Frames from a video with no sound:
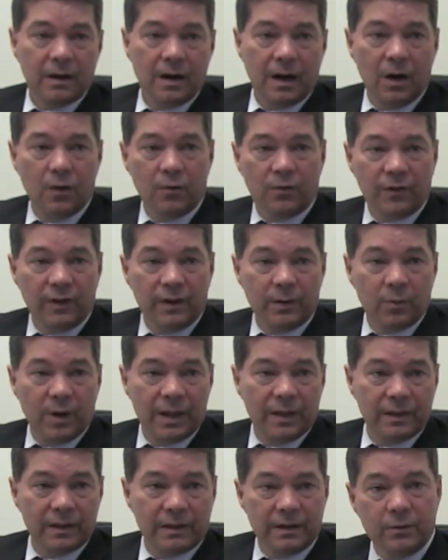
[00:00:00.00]
hopefully
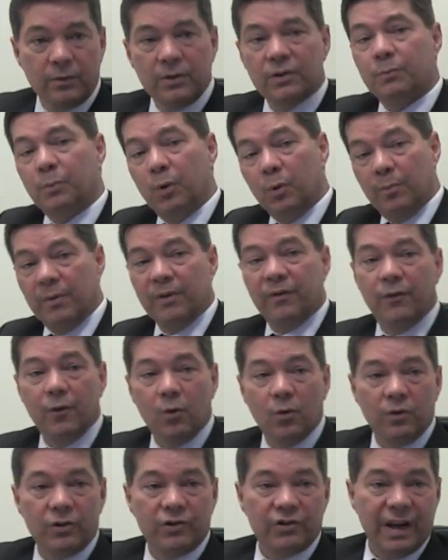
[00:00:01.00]
when the deal is put
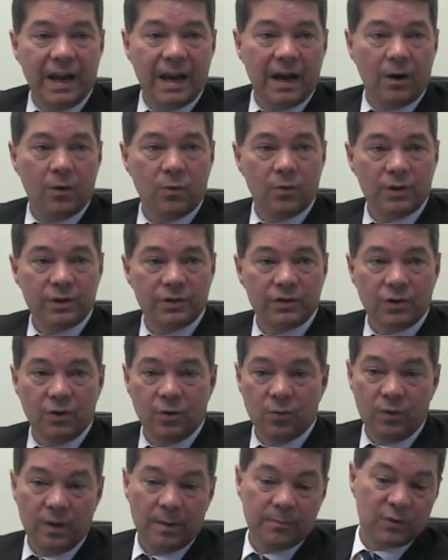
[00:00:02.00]
before the shareholders,
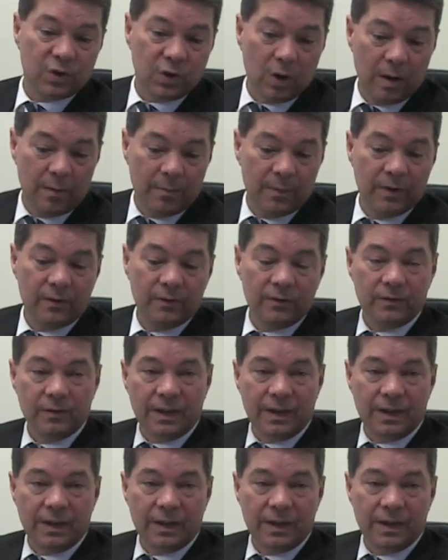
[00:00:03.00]
all them type of,